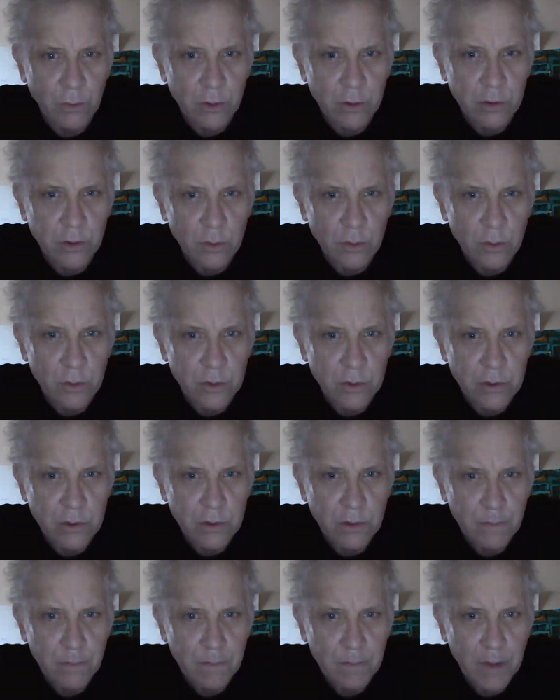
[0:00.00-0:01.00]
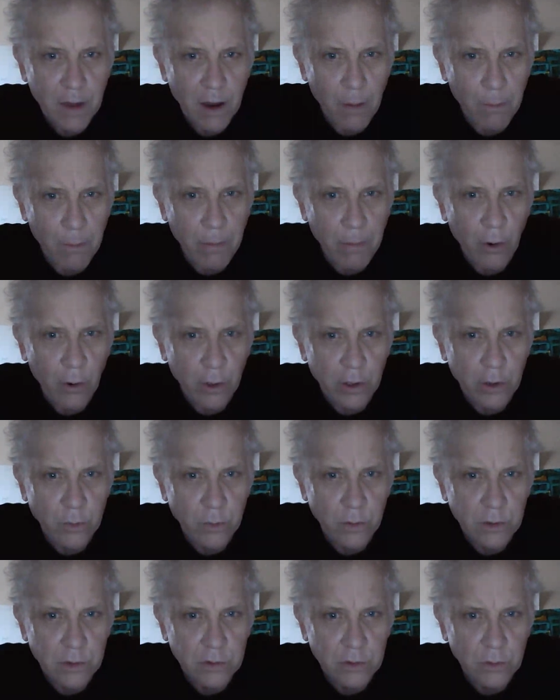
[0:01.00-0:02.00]
were tortured, a poet
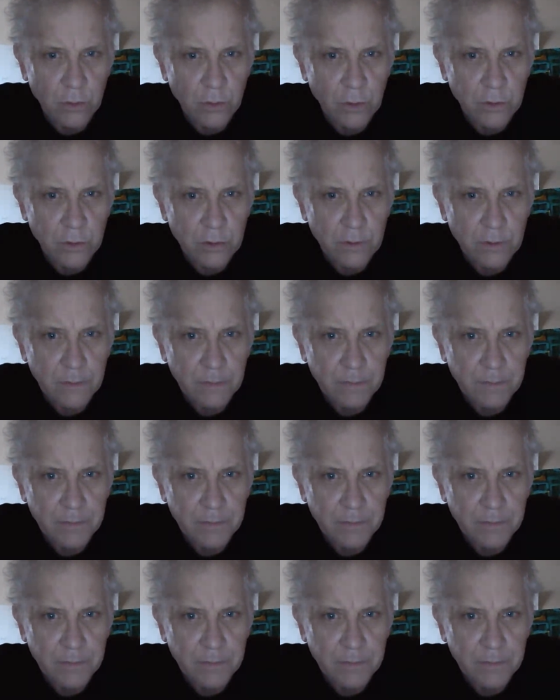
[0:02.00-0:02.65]
who was tortured.